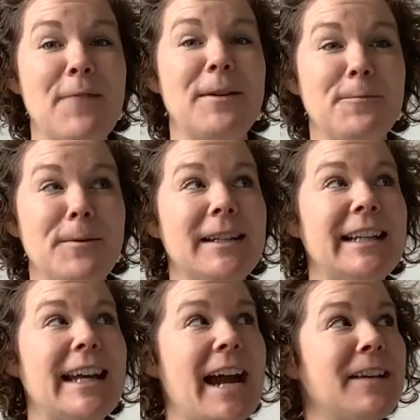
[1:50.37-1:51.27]
And we
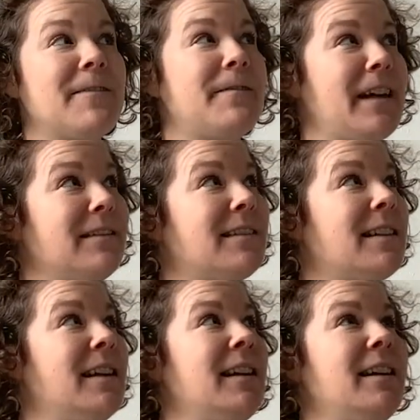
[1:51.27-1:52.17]
really kind of felt
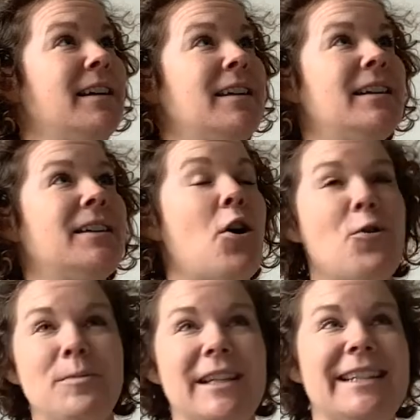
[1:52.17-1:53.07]

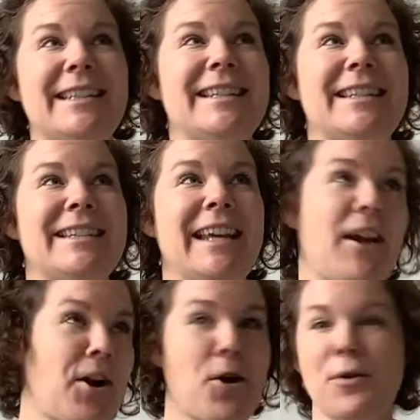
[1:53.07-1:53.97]
homeless in
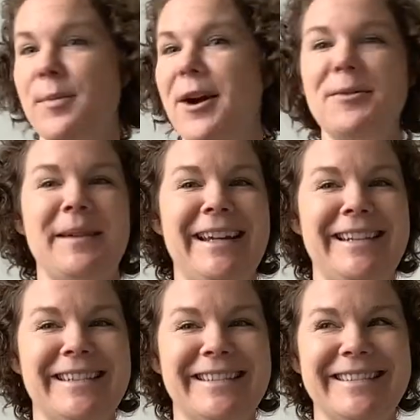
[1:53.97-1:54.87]
our own apartment
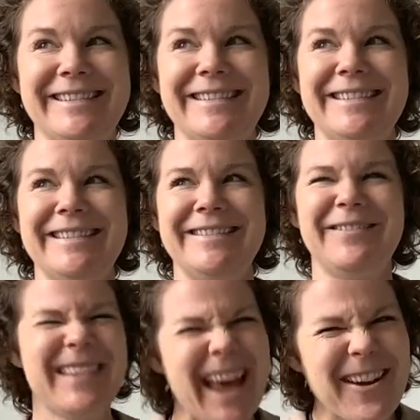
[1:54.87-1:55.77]

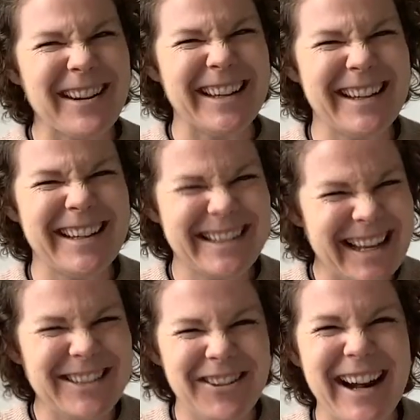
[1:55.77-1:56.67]
without it. Is
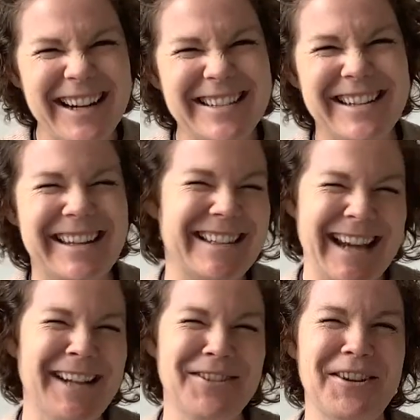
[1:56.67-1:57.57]
that strange? Like, that's
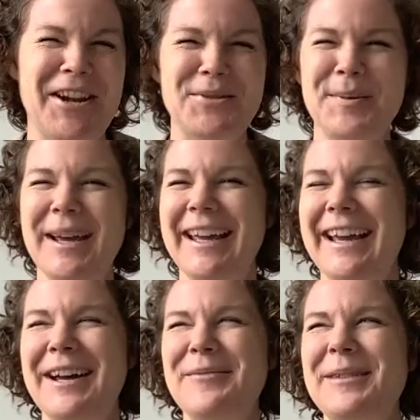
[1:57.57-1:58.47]
kind of strange, but
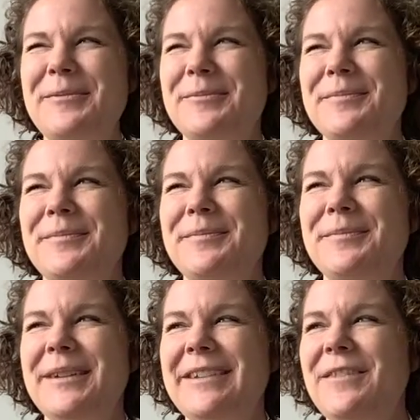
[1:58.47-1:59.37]

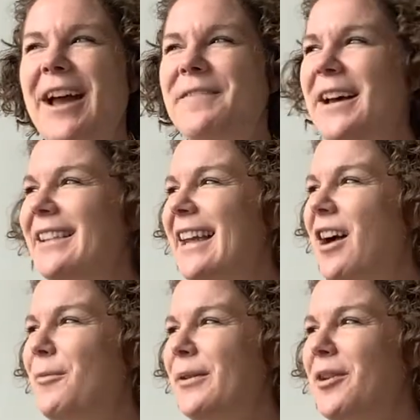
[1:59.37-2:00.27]
I felt
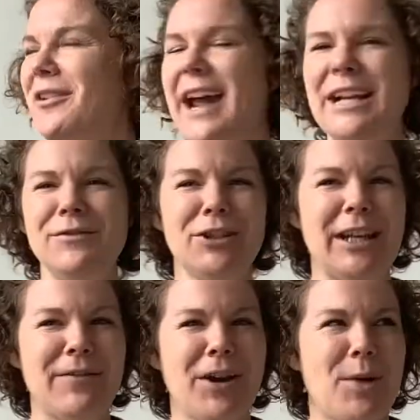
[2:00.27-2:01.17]
like we were all kind of
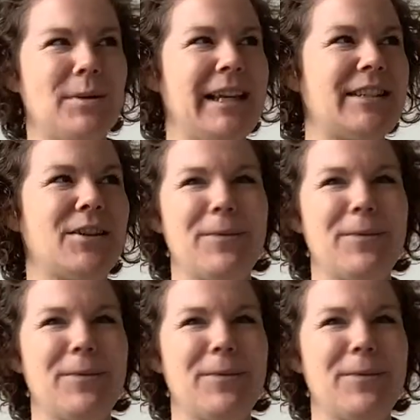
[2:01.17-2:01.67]
looking for our place.